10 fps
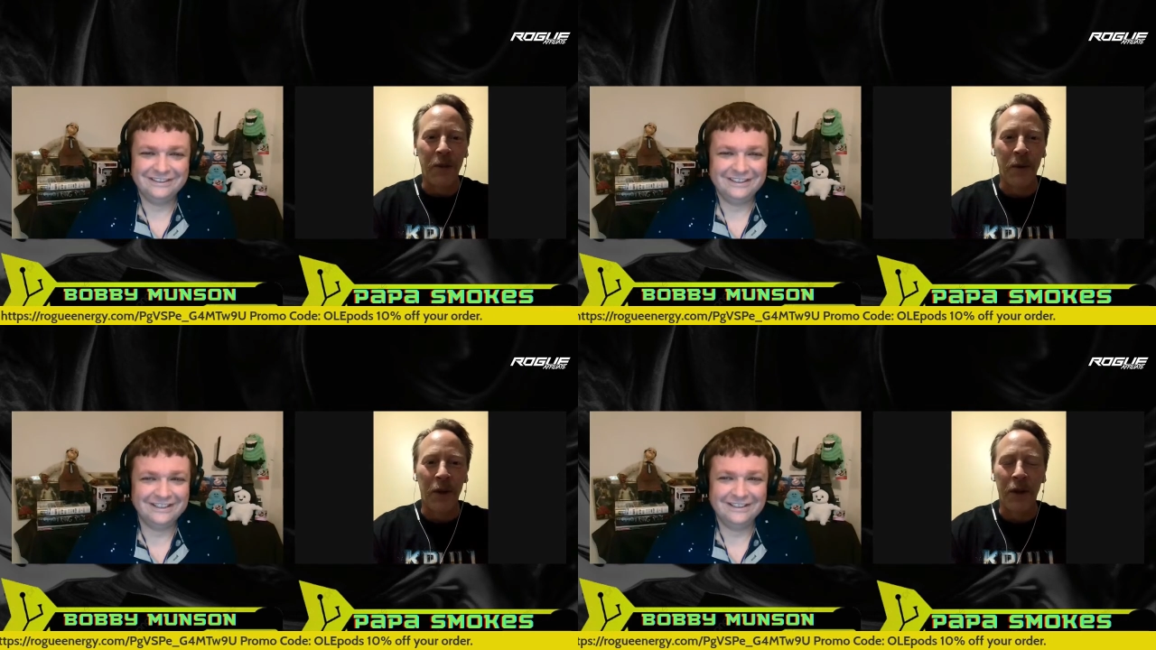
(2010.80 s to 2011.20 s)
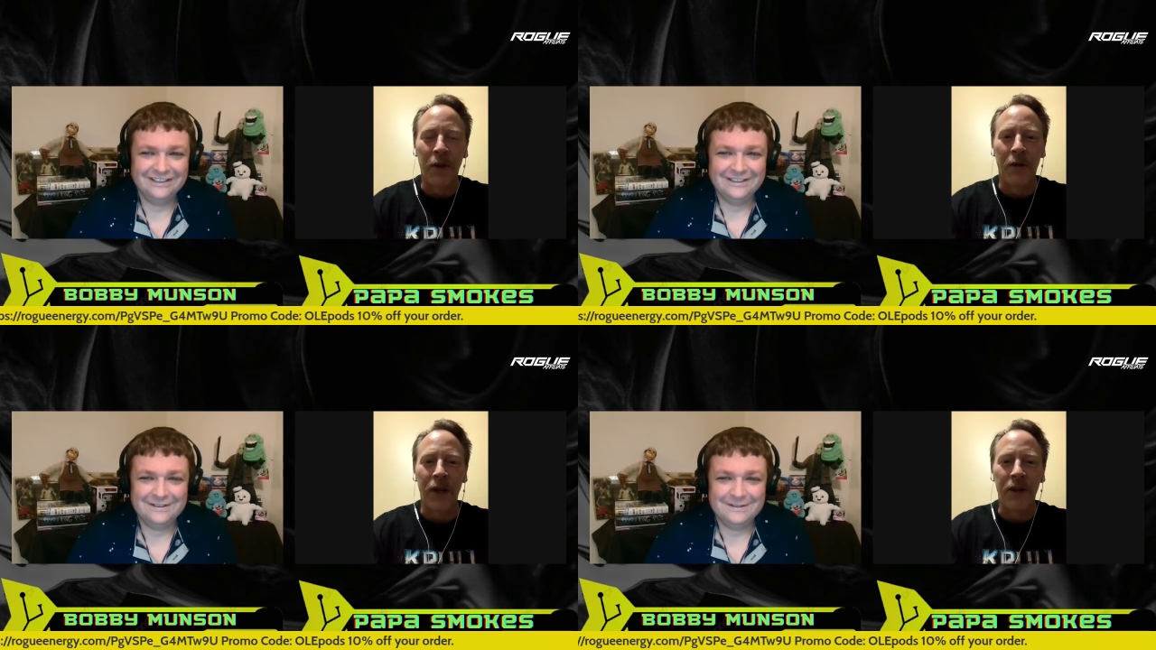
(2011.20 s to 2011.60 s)
Speaker 1: one of the
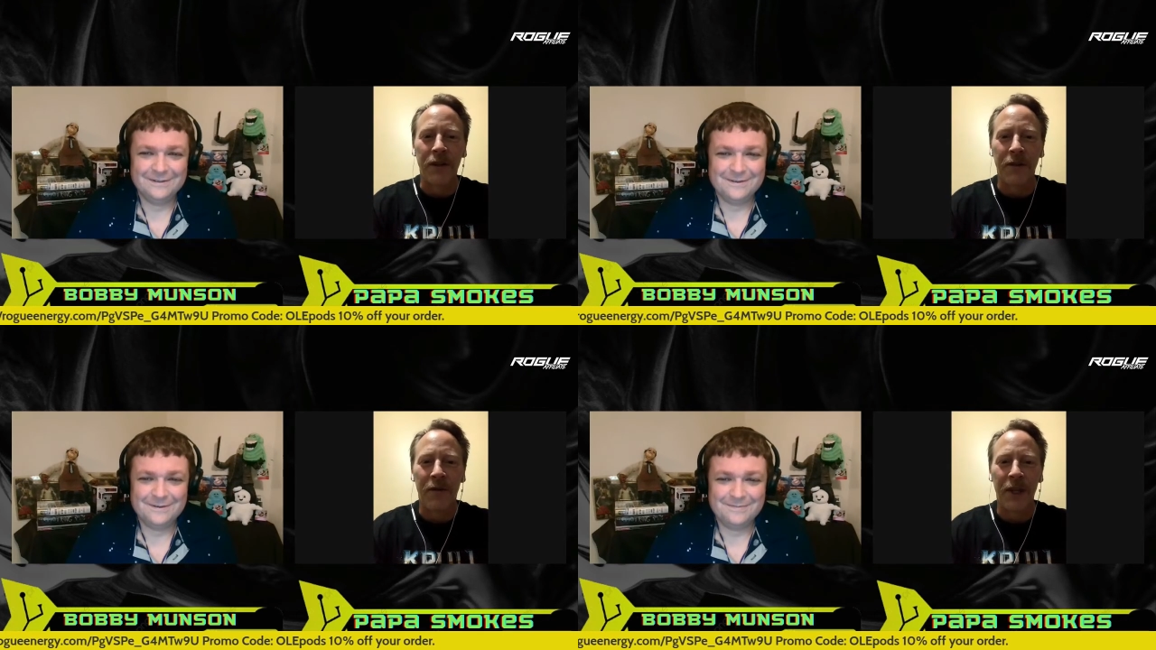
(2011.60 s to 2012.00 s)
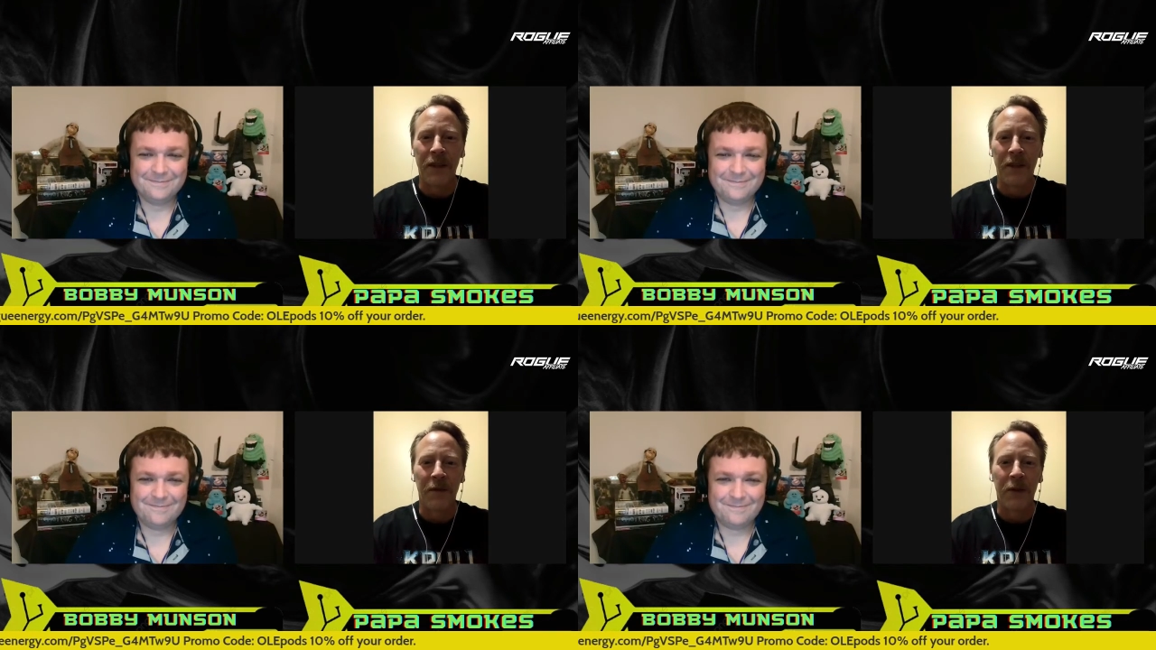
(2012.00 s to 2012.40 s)
greatest
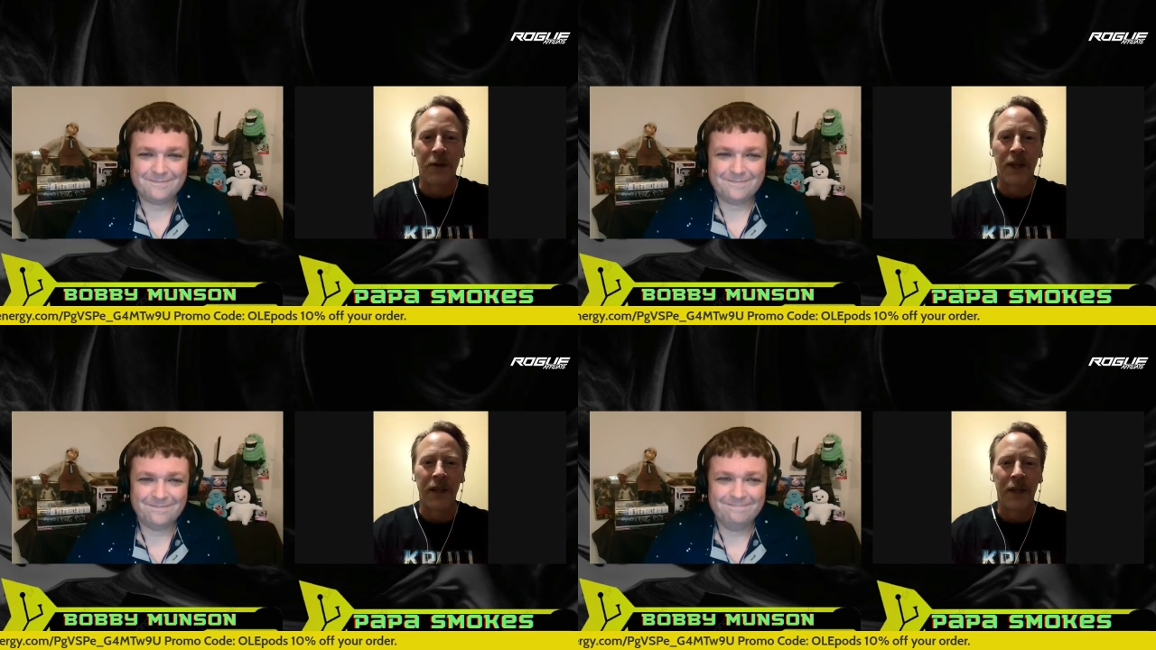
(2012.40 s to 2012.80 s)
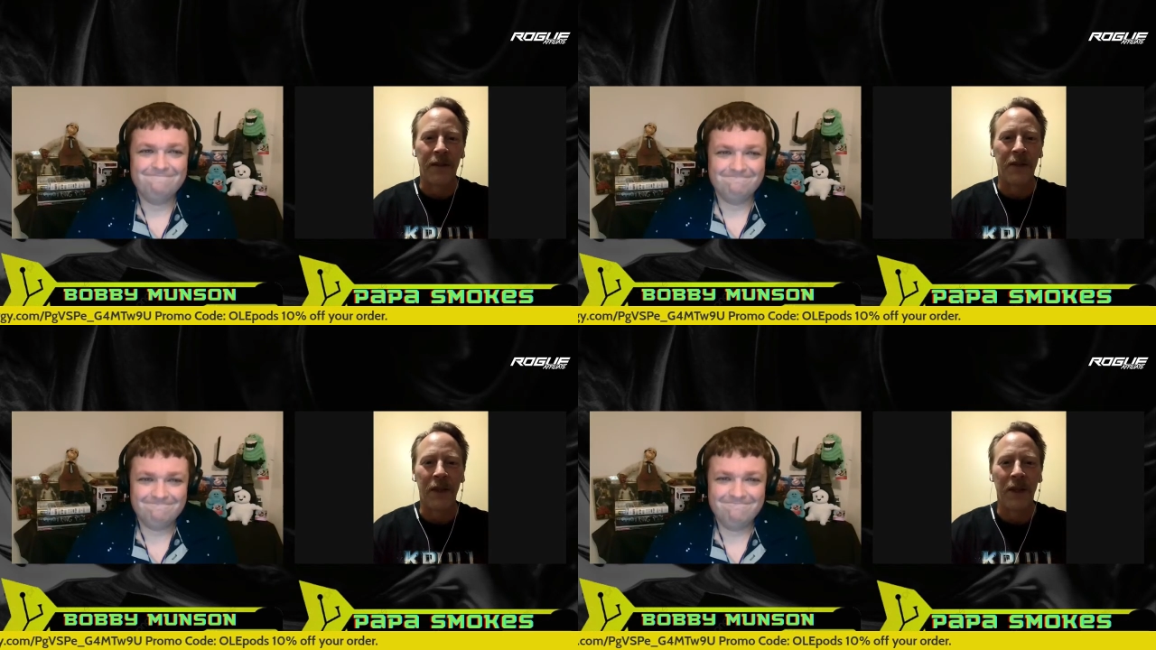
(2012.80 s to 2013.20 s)
feats of strength
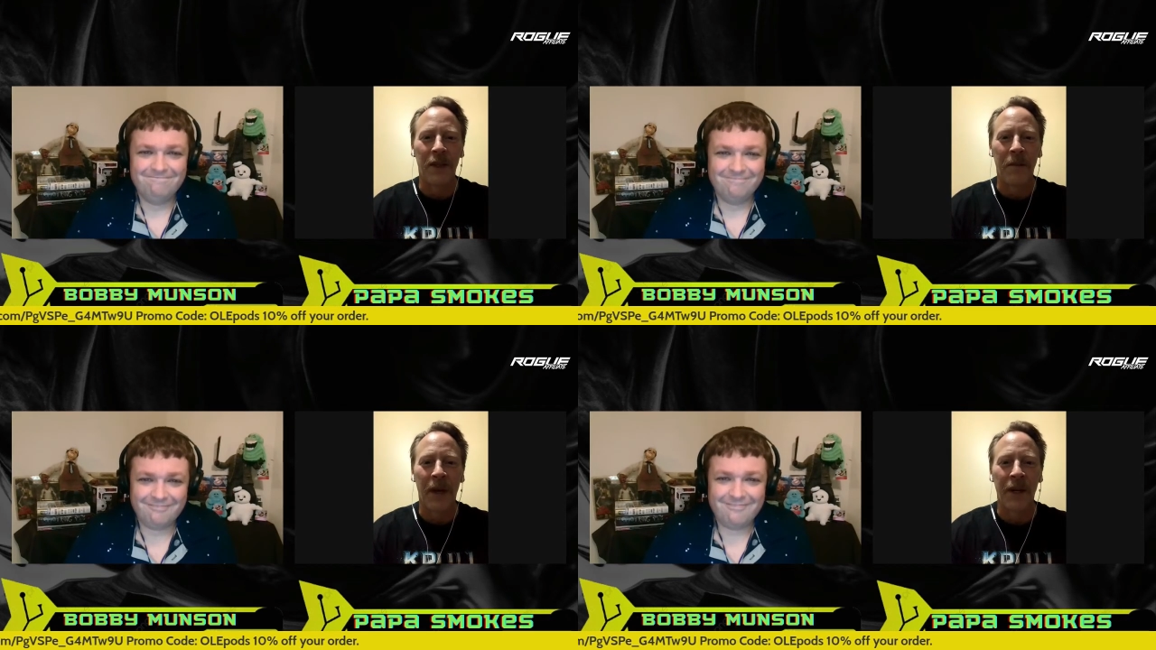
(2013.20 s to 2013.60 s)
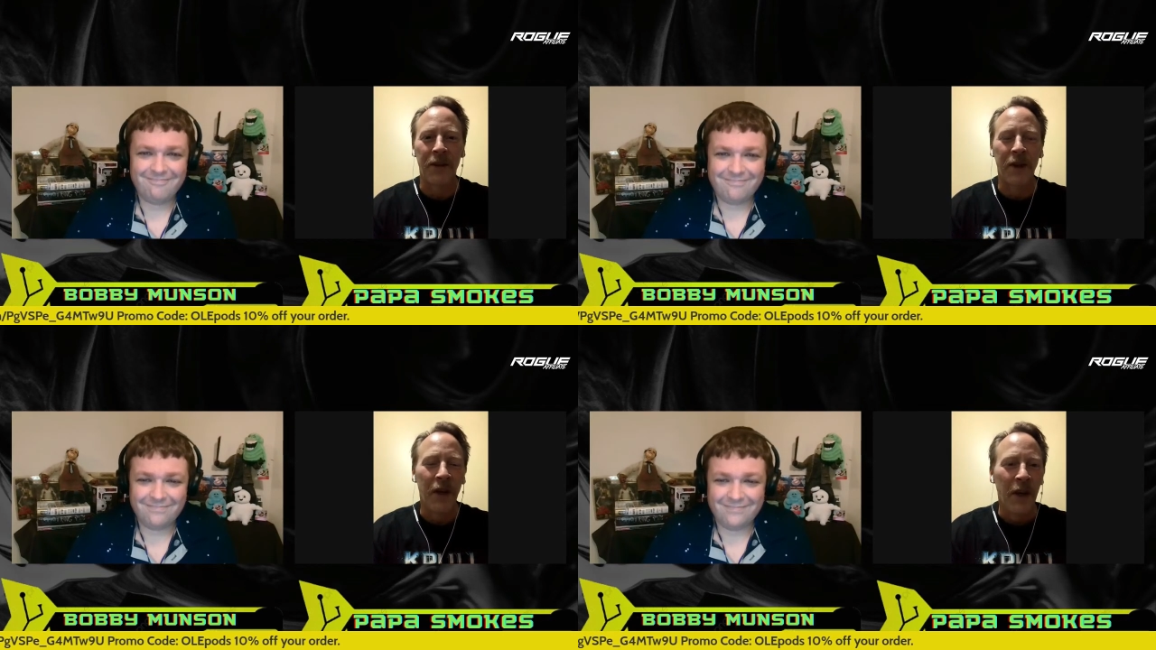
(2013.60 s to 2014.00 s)
I've seen in a match.